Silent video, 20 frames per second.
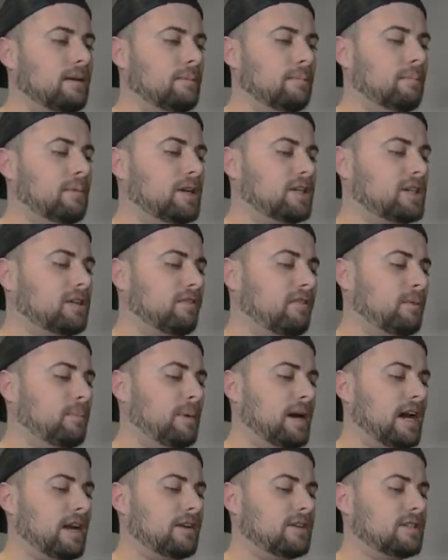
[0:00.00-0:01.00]
much of the
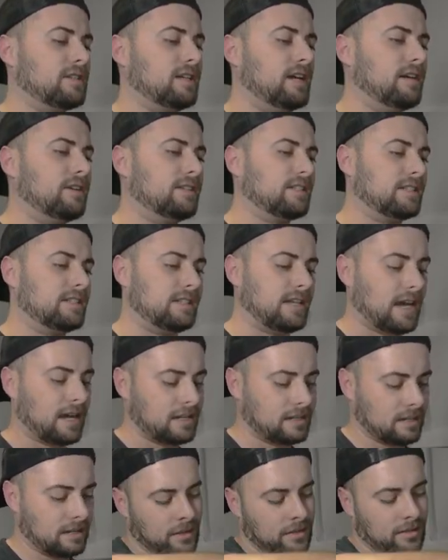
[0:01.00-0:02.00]
Battle Styles
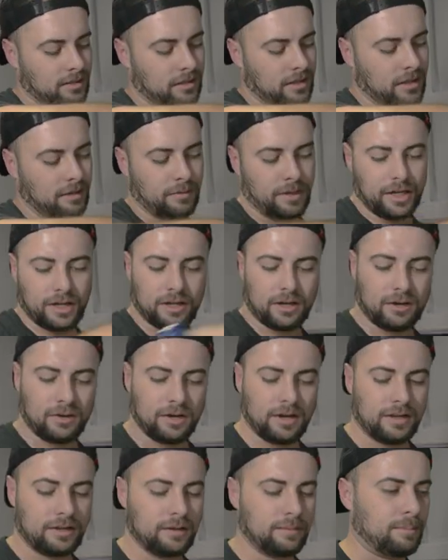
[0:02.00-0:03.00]
set. So there we go,
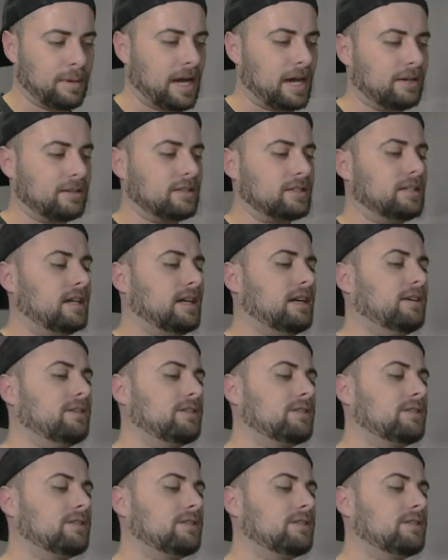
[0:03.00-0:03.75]
another Battle Styles